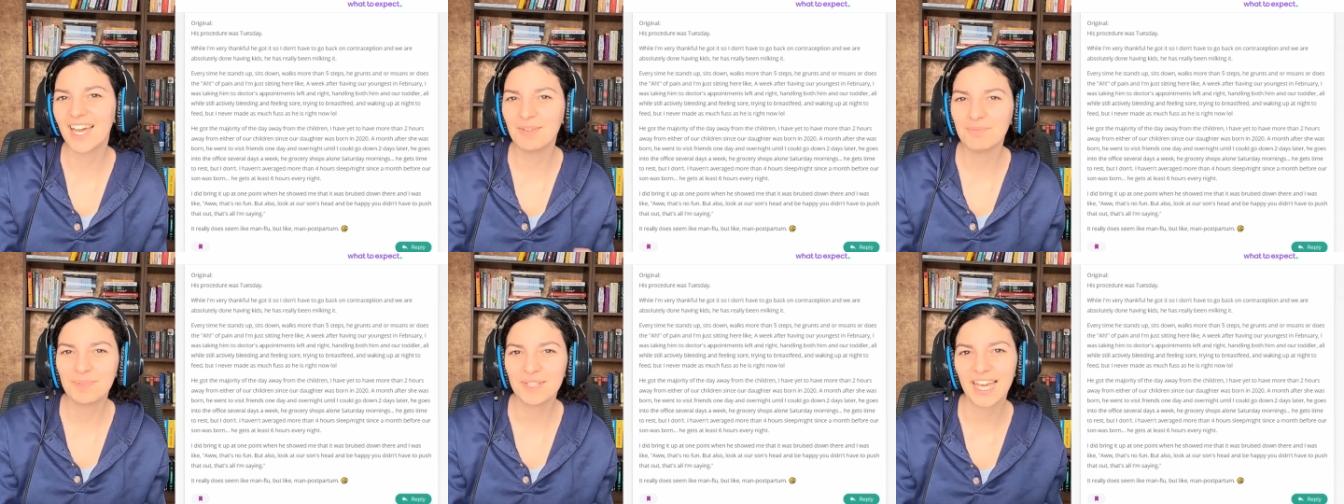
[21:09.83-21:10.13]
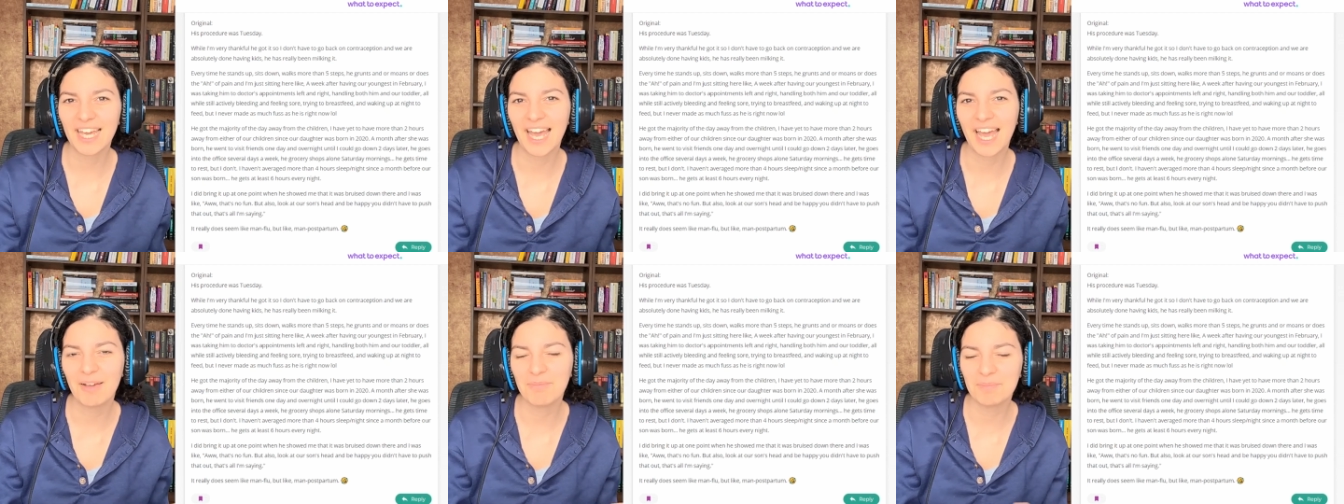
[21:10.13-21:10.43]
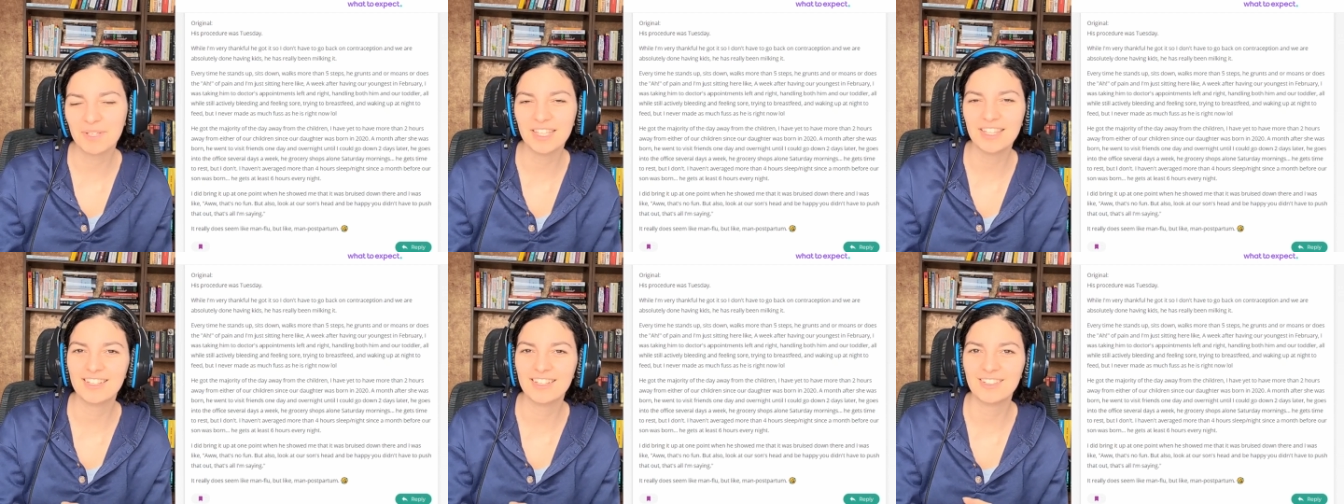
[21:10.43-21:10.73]
be
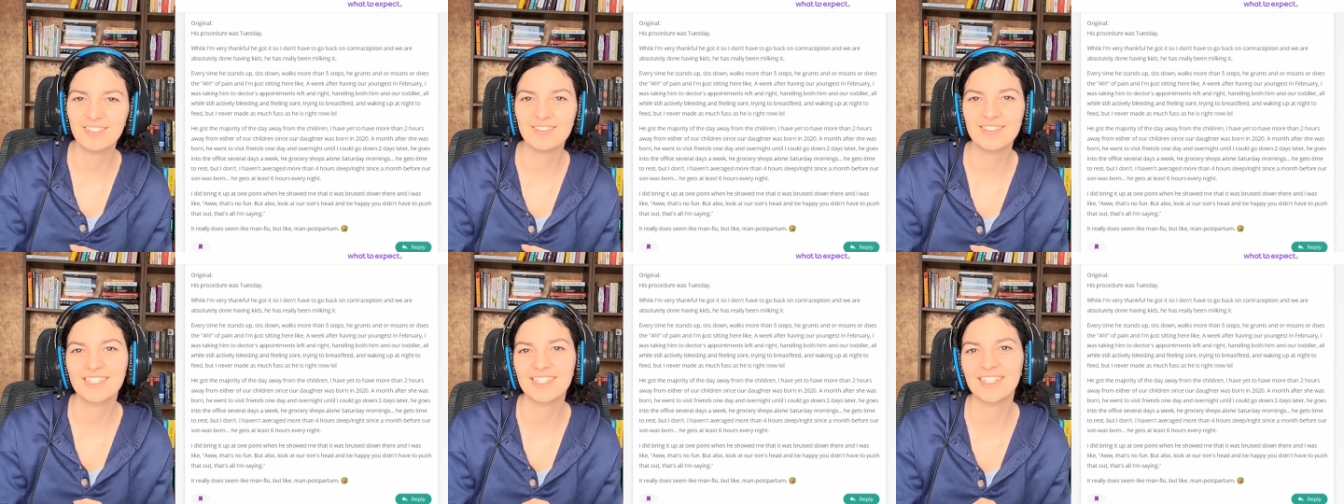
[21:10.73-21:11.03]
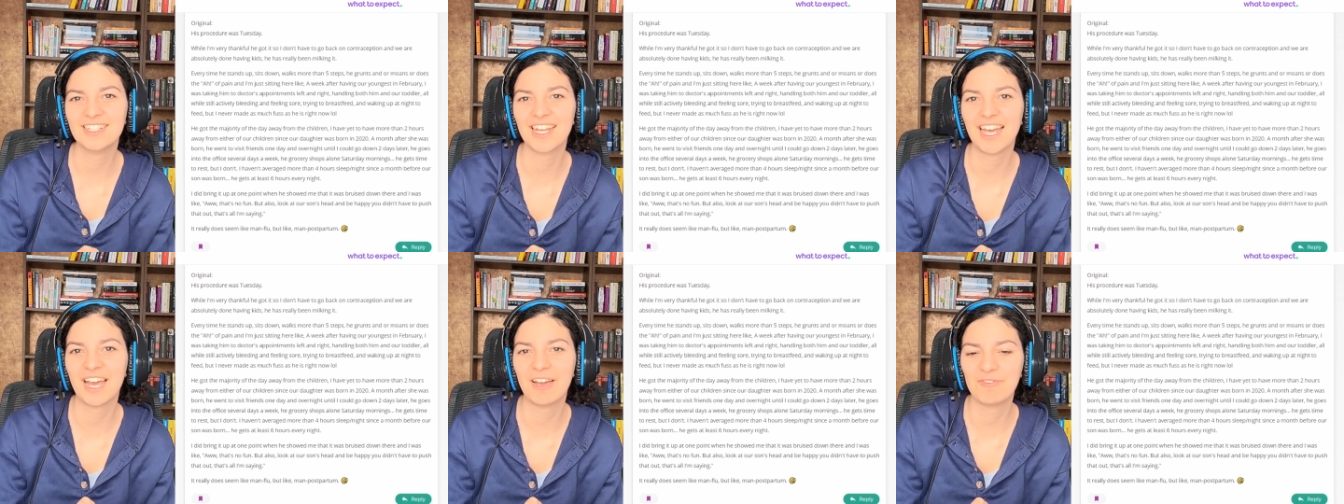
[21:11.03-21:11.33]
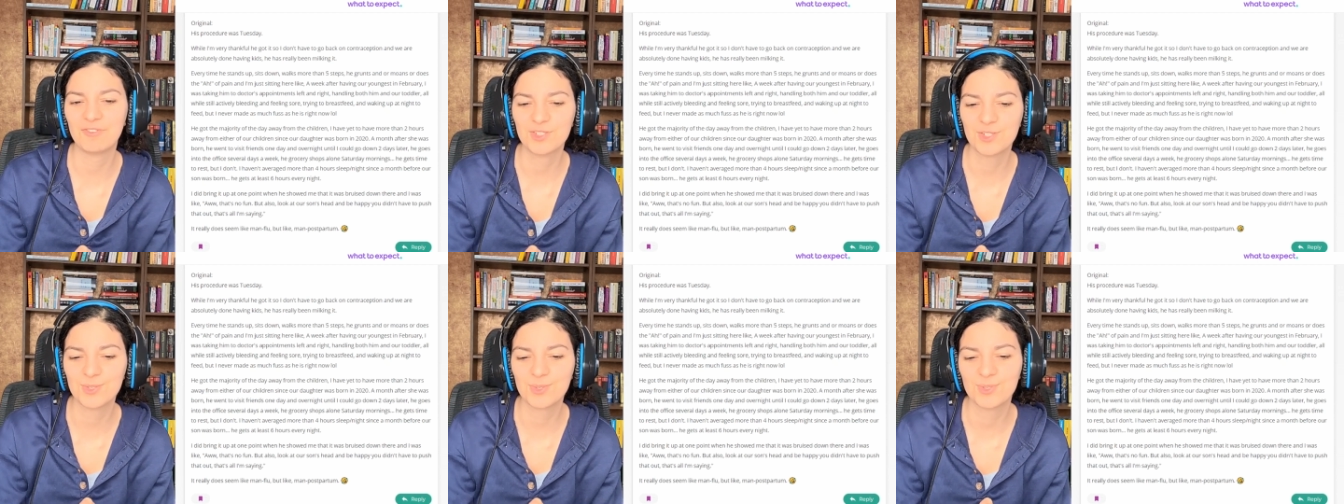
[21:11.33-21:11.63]
happy that you didn't
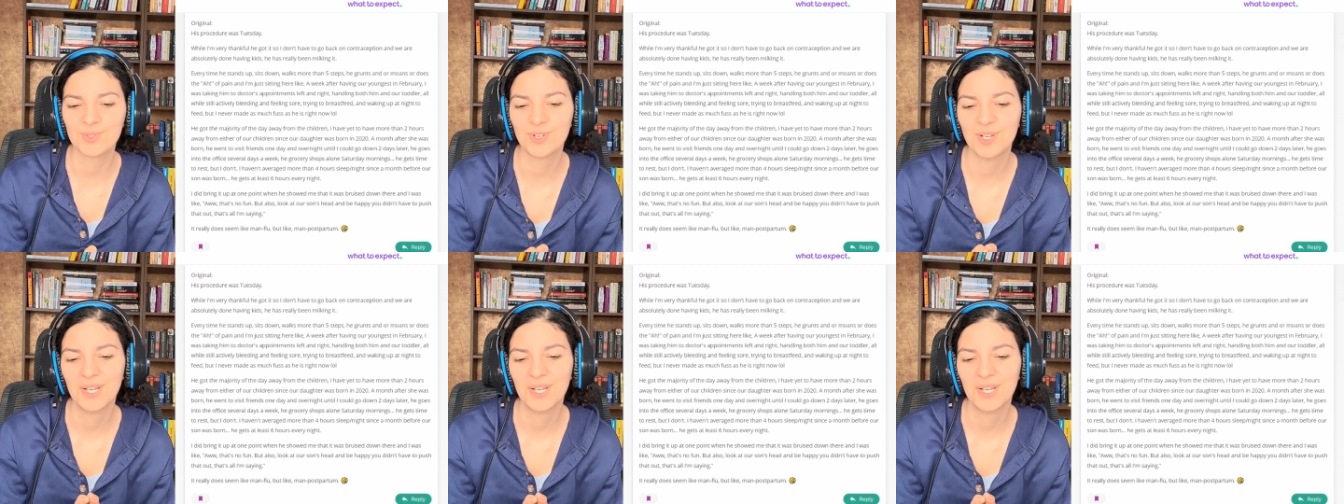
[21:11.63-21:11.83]
have to